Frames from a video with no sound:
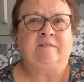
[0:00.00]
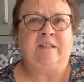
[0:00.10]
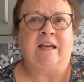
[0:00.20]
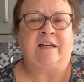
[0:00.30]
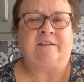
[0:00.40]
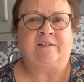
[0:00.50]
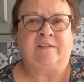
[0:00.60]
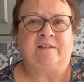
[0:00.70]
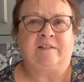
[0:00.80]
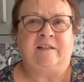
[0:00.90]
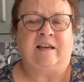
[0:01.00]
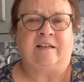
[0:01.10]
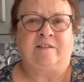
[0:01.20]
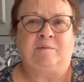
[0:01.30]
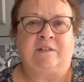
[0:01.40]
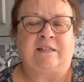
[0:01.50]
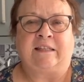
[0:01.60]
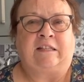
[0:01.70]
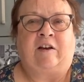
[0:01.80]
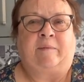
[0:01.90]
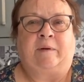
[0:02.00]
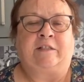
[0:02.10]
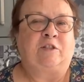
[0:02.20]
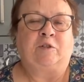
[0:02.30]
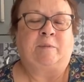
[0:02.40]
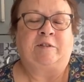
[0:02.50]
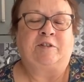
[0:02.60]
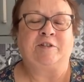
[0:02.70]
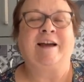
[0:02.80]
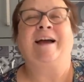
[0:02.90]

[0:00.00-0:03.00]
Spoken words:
Yeah, yeah. Don't want to take the limelight too much.